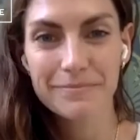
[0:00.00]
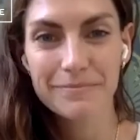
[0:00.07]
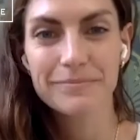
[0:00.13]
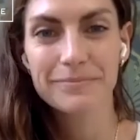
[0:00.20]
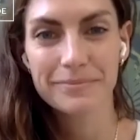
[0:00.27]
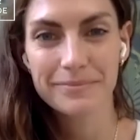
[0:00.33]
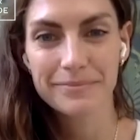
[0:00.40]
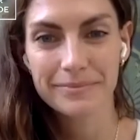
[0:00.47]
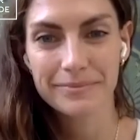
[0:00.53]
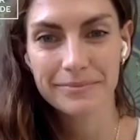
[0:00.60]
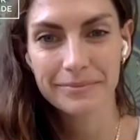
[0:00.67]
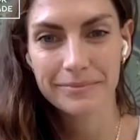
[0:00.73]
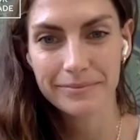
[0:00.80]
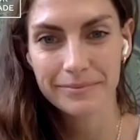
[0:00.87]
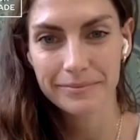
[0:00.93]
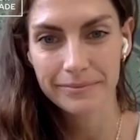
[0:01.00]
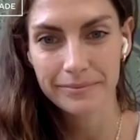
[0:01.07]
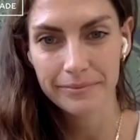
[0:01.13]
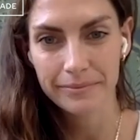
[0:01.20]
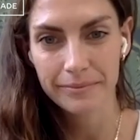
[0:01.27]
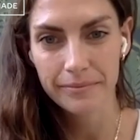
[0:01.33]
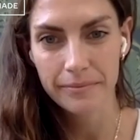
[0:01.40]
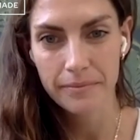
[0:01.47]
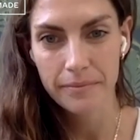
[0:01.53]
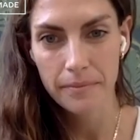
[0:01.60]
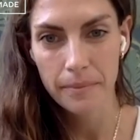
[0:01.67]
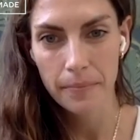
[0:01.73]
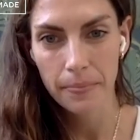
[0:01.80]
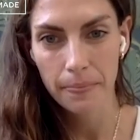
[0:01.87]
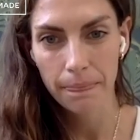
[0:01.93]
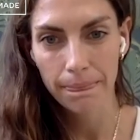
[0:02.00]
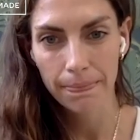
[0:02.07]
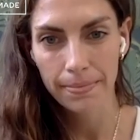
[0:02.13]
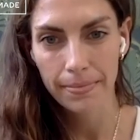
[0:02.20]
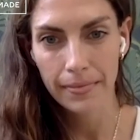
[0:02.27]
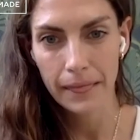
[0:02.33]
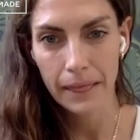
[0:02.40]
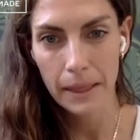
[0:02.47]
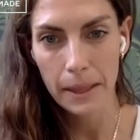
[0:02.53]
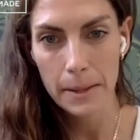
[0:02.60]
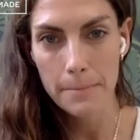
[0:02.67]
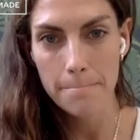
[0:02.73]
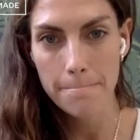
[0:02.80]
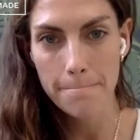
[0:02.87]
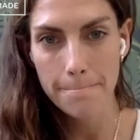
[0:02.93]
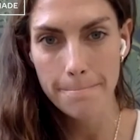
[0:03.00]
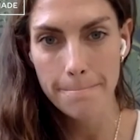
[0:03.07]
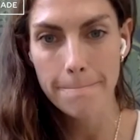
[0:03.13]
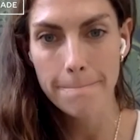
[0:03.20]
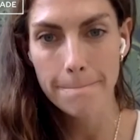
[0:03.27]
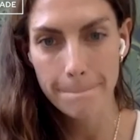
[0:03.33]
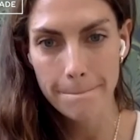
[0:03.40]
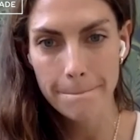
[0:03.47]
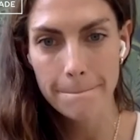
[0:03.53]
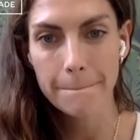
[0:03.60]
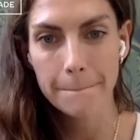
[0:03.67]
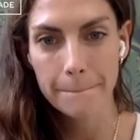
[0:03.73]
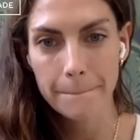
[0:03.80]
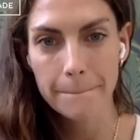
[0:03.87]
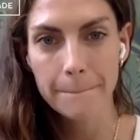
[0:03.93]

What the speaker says: (not speaking)